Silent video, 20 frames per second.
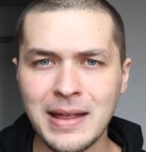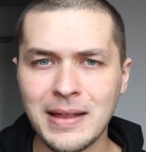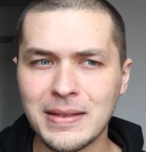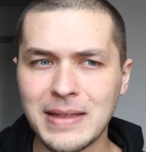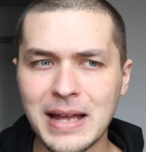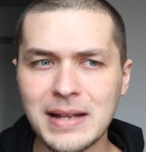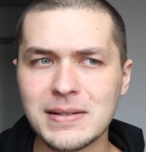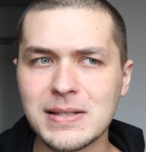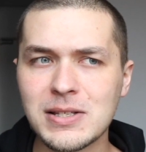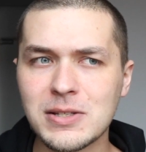
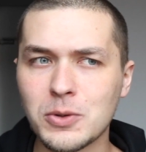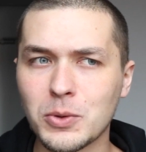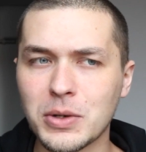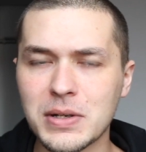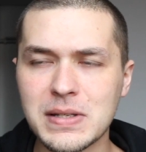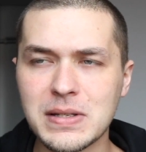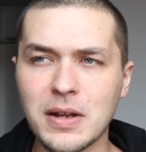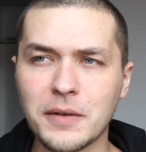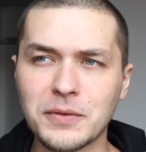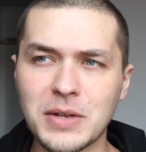That sort
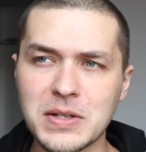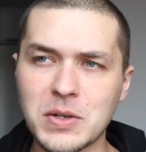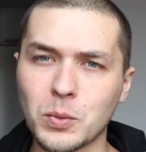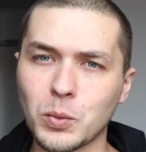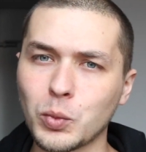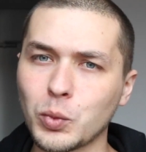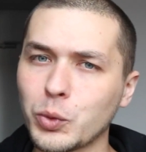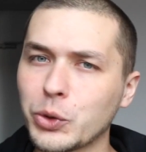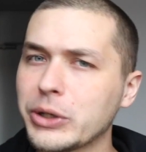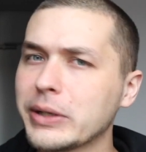of stuff
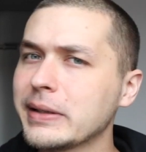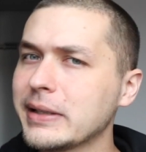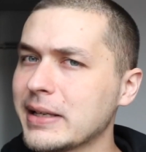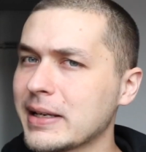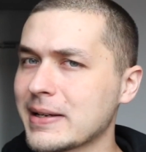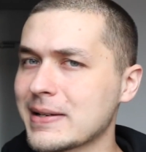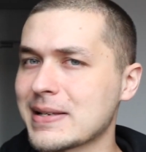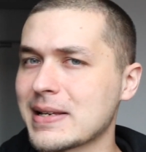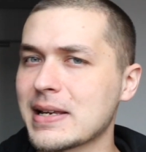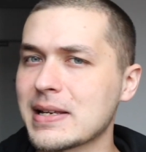doesn't really
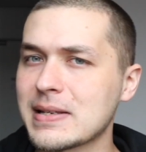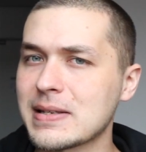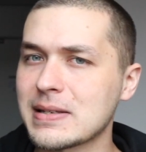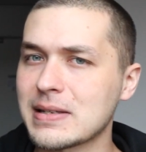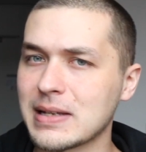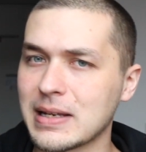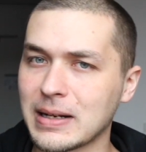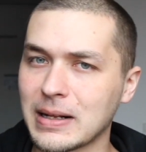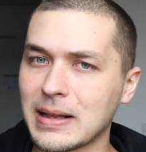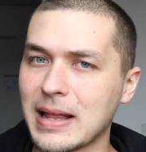
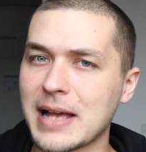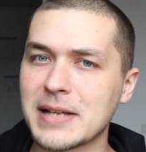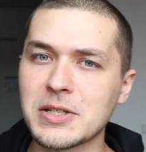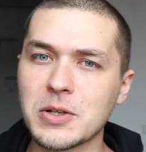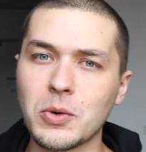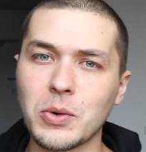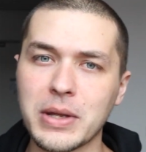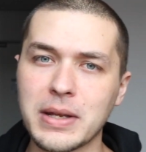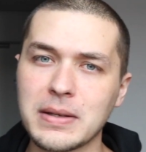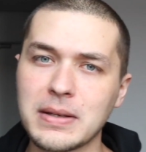exist in
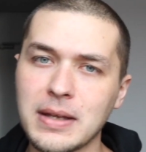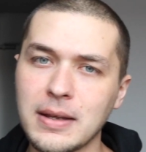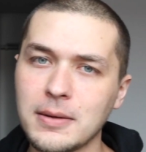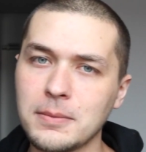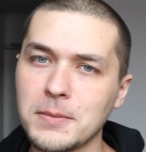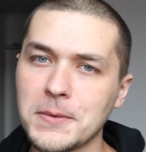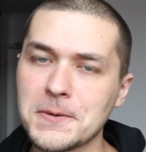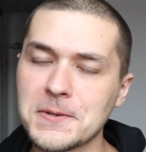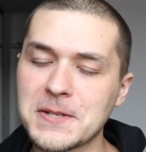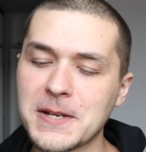classical
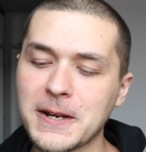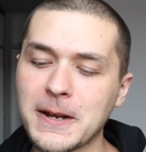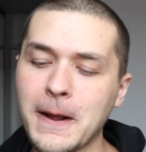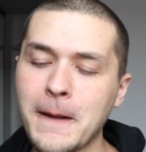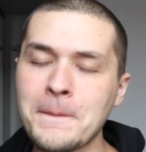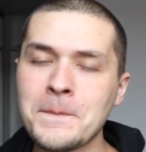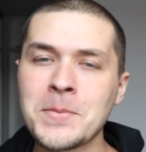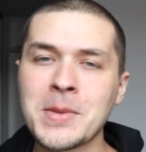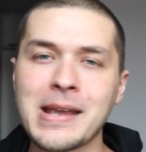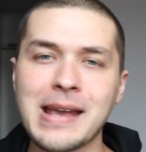Indian music.
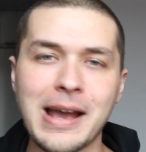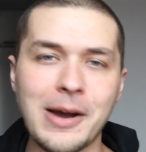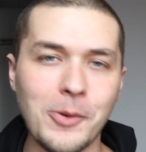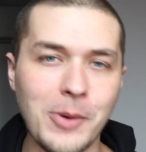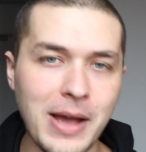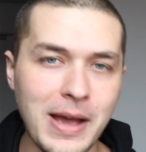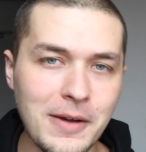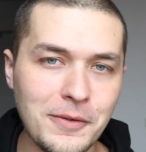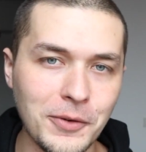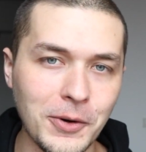
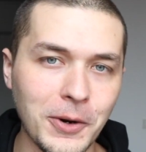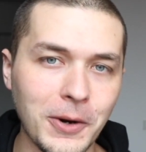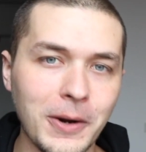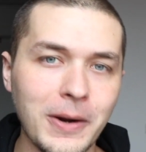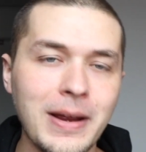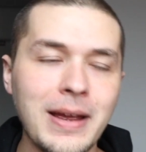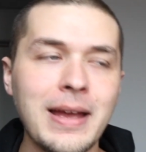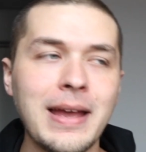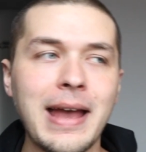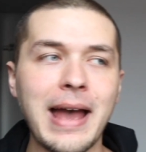
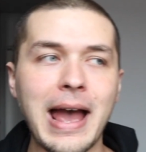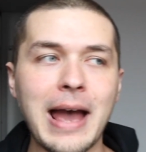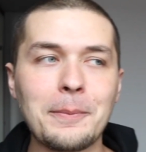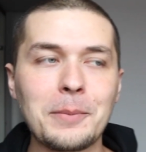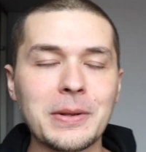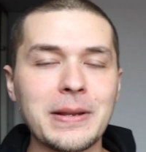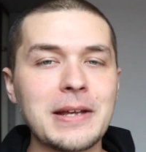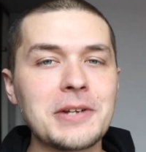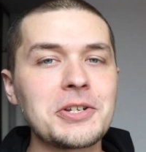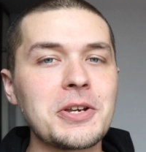However,
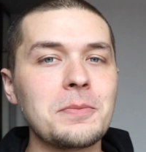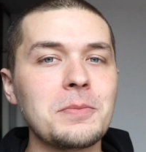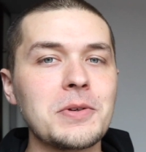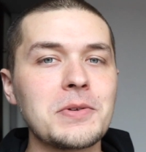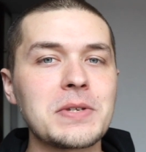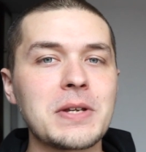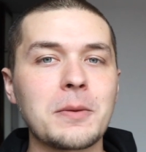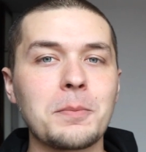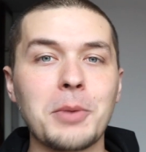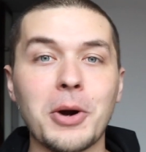Appalachian
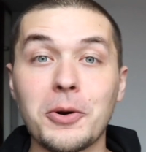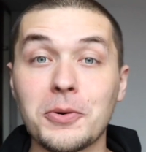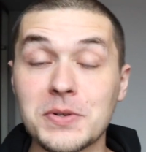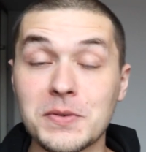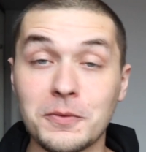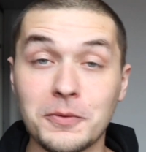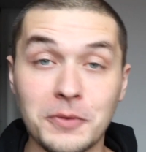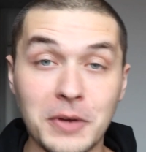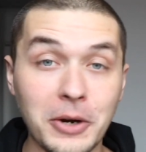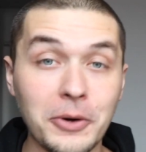music borrows
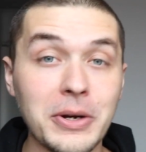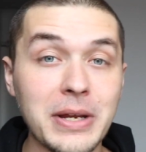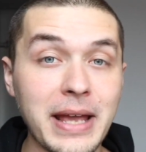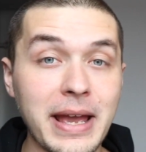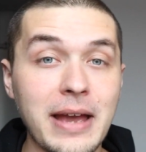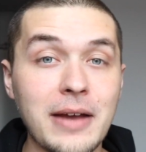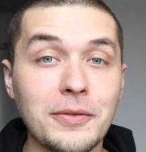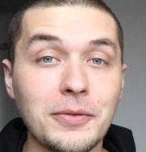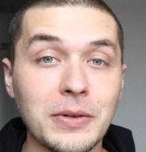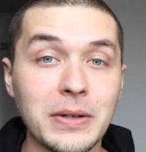very
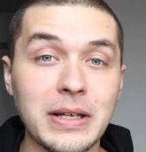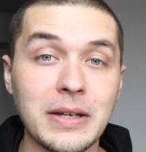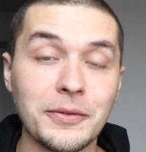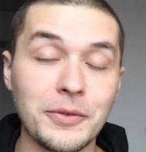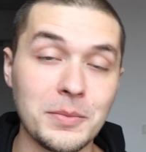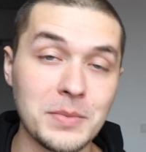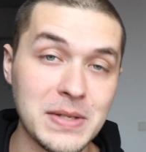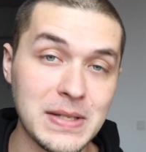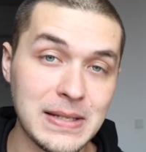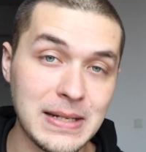heavily
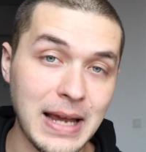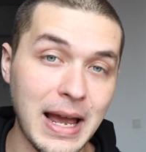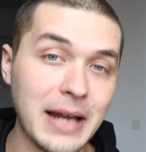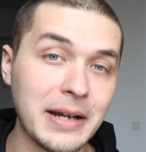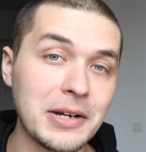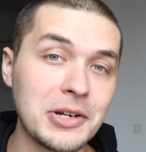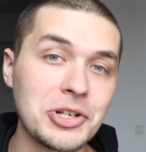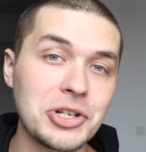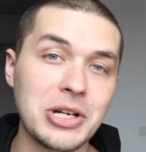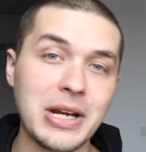from
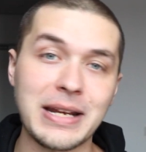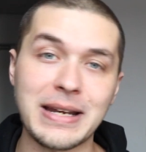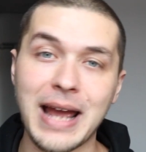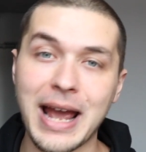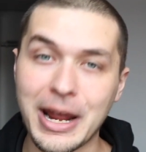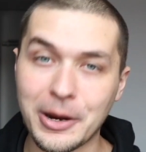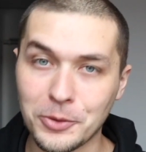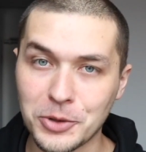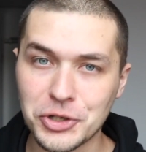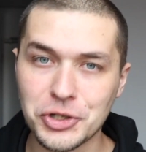Scottish and
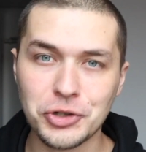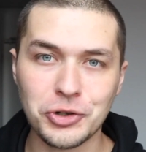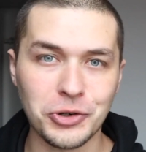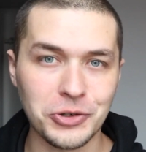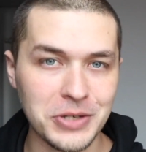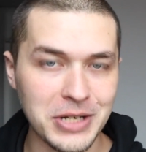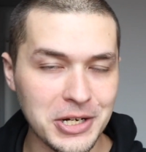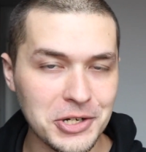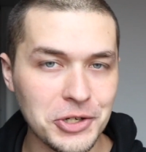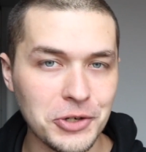Irish
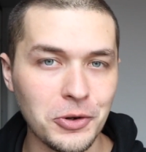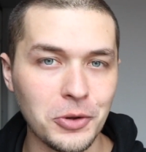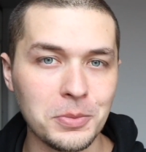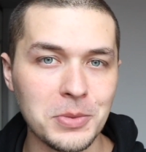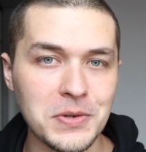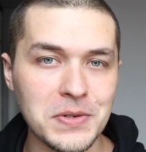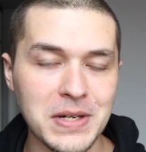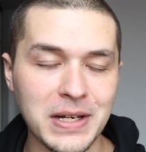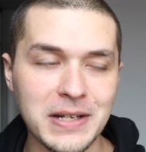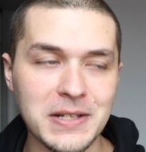traditional
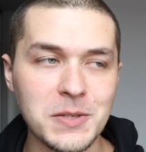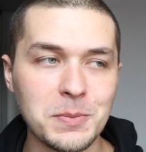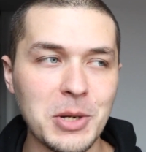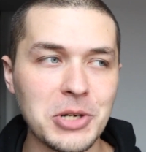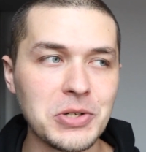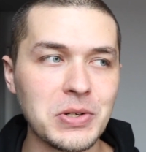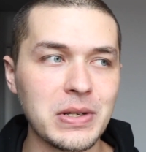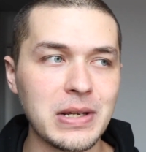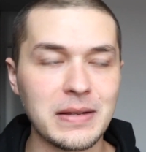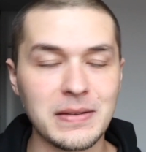music,
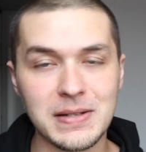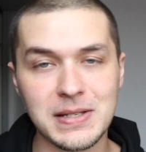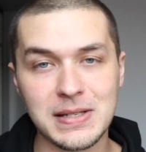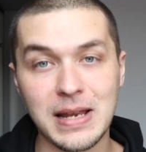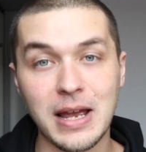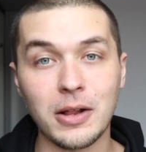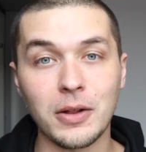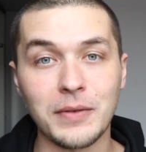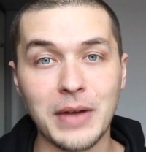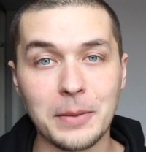especially in the
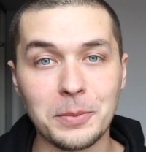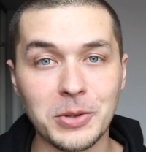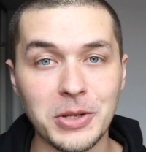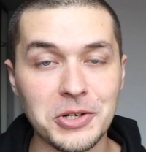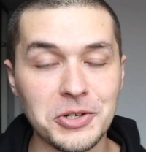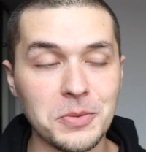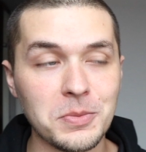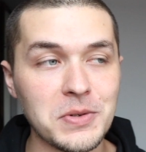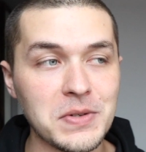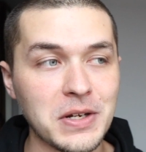style of
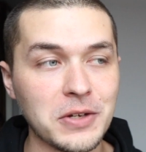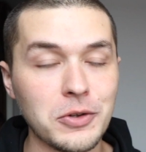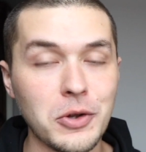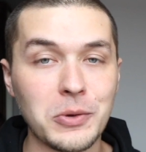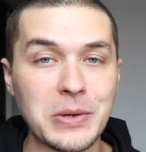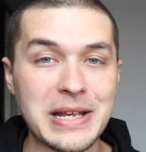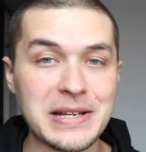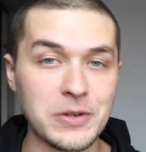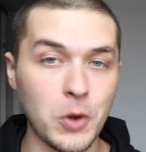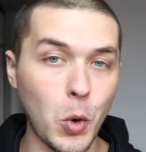Appalachian music
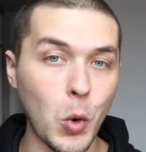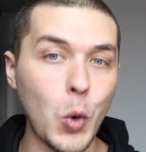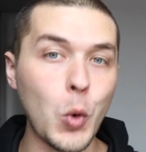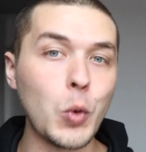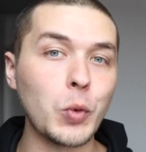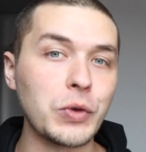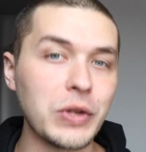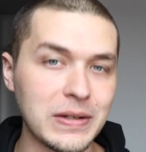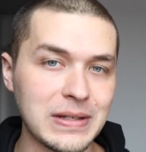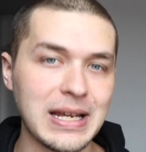known as
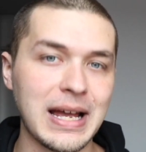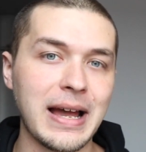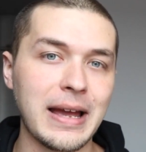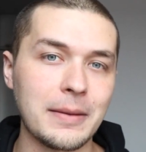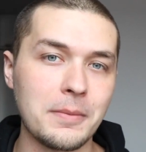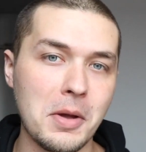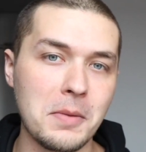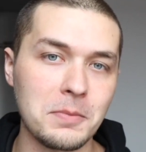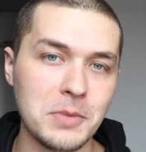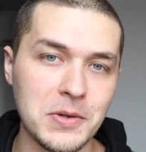old
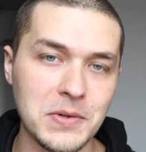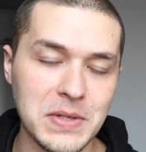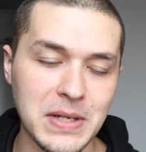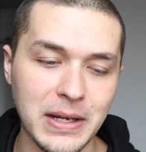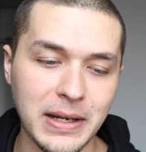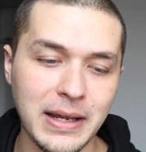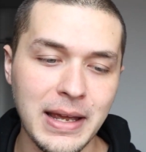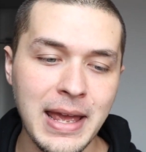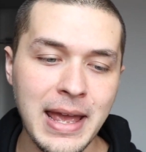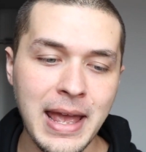time
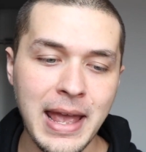music.